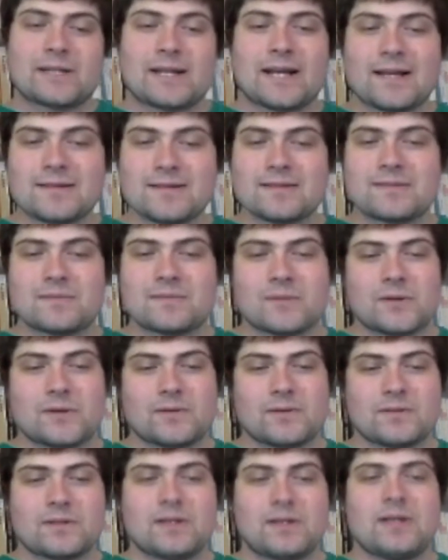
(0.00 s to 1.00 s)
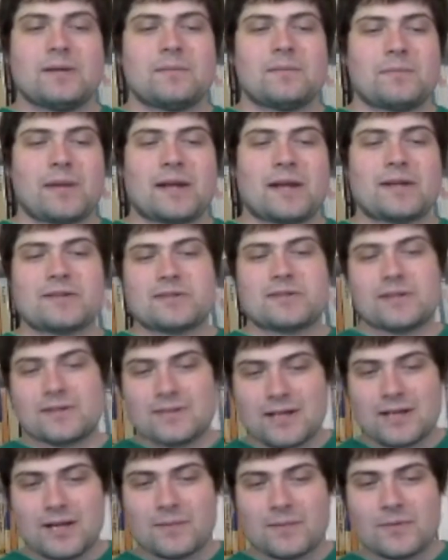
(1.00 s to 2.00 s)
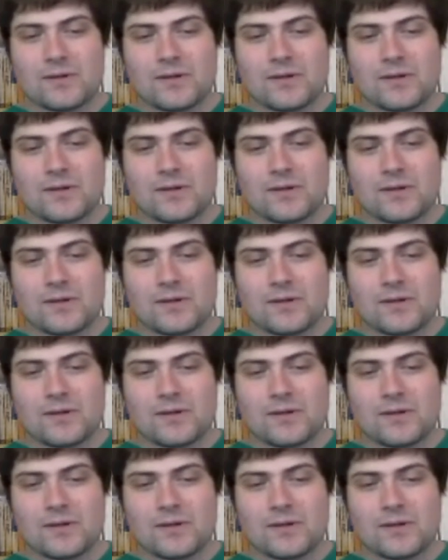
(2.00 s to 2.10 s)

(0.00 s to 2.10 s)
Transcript: hasn't moved, banish the top